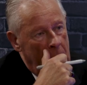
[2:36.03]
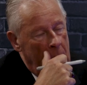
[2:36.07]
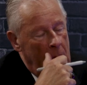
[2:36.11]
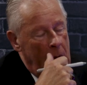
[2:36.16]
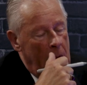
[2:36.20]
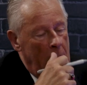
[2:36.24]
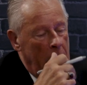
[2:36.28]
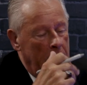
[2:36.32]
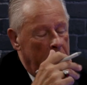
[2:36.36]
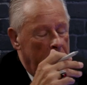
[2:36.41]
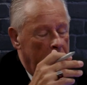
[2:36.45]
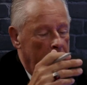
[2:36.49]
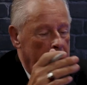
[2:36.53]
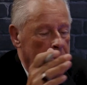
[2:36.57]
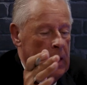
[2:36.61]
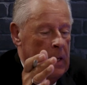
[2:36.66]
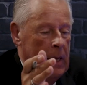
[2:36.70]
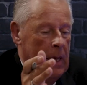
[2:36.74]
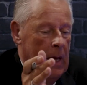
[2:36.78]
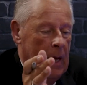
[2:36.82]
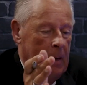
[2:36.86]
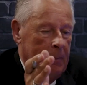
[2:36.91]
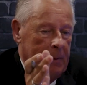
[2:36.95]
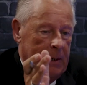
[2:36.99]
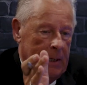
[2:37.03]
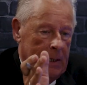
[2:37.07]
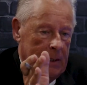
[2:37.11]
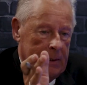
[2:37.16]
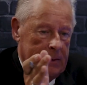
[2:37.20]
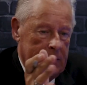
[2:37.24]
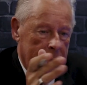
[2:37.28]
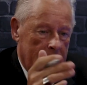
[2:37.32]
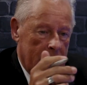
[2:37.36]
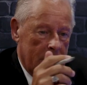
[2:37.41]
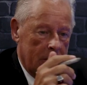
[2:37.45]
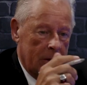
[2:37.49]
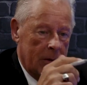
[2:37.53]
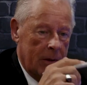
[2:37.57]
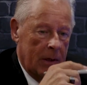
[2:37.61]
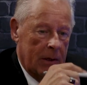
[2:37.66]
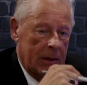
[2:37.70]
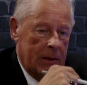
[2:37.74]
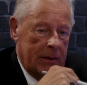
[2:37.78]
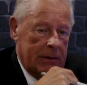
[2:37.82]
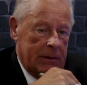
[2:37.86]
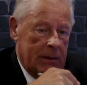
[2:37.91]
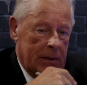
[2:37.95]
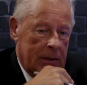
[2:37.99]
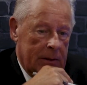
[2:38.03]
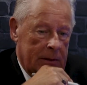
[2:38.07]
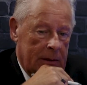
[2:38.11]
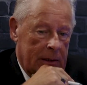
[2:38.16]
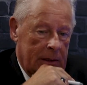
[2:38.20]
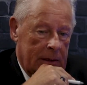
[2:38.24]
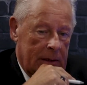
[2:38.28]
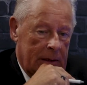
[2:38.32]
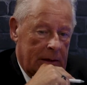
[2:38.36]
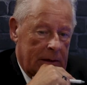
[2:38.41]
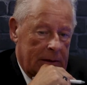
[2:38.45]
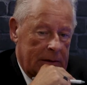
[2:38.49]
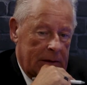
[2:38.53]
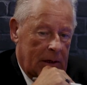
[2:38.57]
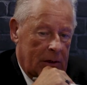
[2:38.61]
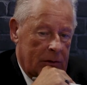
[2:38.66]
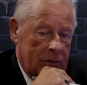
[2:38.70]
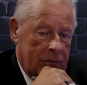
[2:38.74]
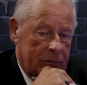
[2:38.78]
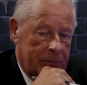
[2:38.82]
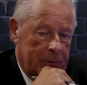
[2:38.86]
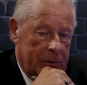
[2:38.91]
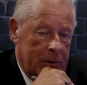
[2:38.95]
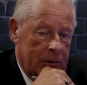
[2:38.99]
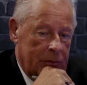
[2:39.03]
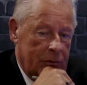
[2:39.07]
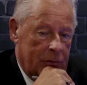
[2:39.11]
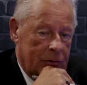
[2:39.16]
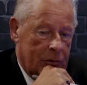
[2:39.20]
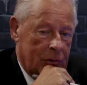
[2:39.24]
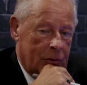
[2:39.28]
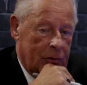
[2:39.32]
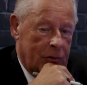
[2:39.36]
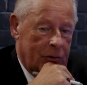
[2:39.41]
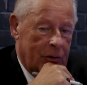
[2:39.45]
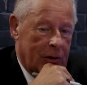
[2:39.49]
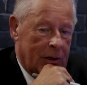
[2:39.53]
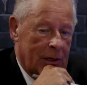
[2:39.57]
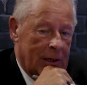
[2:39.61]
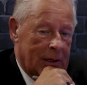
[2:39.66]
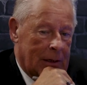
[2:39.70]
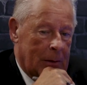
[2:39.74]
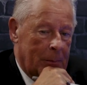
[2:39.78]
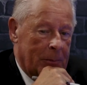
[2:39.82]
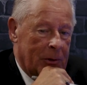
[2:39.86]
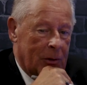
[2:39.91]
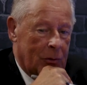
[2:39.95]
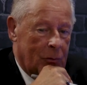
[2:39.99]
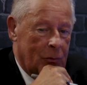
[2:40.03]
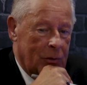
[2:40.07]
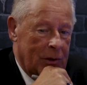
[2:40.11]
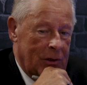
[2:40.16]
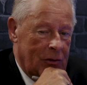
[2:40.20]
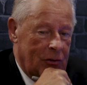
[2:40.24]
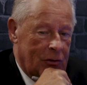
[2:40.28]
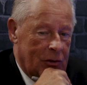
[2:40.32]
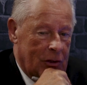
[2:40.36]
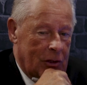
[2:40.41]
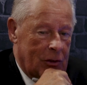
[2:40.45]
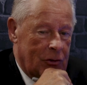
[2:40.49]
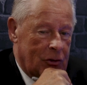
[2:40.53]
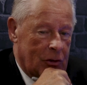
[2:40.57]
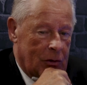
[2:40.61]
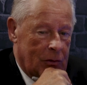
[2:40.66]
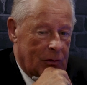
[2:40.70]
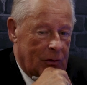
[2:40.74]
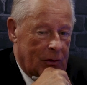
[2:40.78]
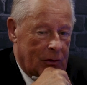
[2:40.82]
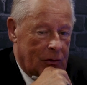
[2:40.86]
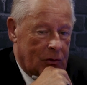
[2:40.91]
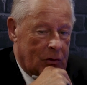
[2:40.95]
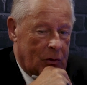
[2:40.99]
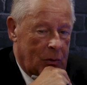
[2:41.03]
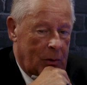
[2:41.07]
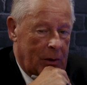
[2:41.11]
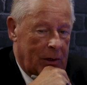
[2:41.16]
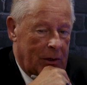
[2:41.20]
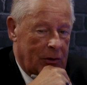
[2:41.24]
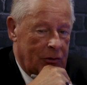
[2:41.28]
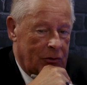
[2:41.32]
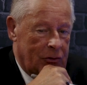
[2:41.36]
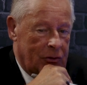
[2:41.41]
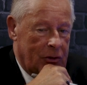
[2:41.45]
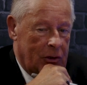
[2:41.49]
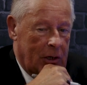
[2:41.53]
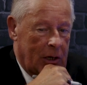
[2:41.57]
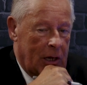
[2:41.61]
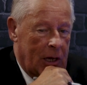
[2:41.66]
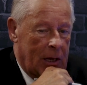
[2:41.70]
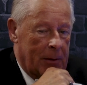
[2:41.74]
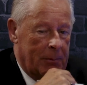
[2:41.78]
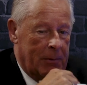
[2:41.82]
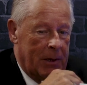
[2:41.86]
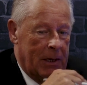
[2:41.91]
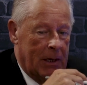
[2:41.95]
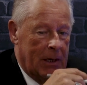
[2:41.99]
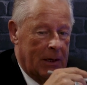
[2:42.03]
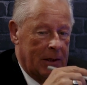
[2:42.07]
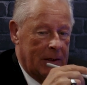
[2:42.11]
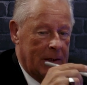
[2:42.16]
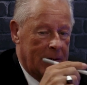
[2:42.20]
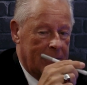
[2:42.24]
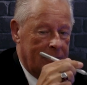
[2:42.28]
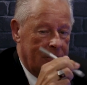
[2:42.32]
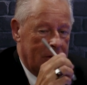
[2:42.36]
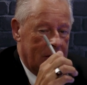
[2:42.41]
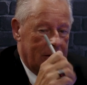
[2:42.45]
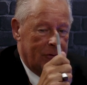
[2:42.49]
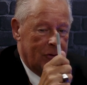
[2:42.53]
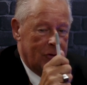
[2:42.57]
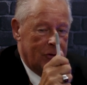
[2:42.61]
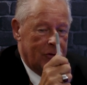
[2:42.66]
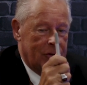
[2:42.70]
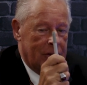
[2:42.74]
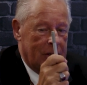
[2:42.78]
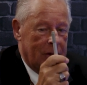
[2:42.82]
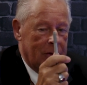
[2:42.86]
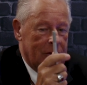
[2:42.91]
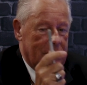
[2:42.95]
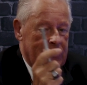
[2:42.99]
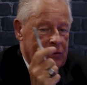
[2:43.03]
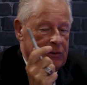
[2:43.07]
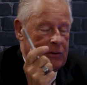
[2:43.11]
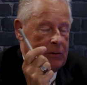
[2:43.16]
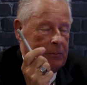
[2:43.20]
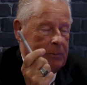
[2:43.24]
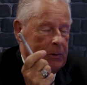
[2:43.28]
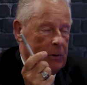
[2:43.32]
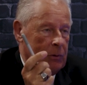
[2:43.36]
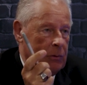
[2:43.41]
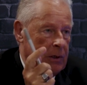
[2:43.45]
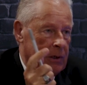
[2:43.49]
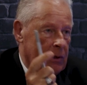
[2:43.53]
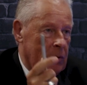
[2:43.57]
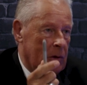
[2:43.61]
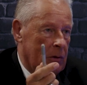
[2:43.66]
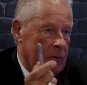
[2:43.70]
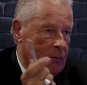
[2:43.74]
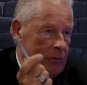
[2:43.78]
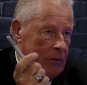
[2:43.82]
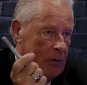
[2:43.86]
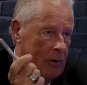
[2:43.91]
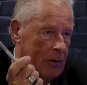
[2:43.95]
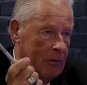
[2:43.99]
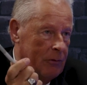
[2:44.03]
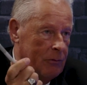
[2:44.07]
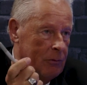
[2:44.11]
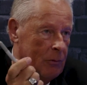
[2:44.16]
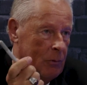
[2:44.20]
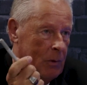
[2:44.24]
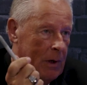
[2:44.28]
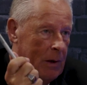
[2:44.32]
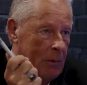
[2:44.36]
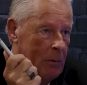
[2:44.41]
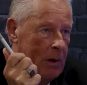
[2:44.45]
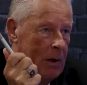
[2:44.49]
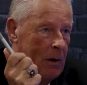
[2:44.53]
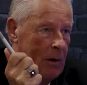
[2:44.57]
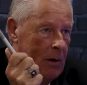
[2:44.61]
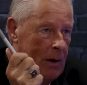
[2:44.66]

Okay, I mean, I've been sort of doing a little bit of research on this question. I mean, I've just noticed a building not far from where we are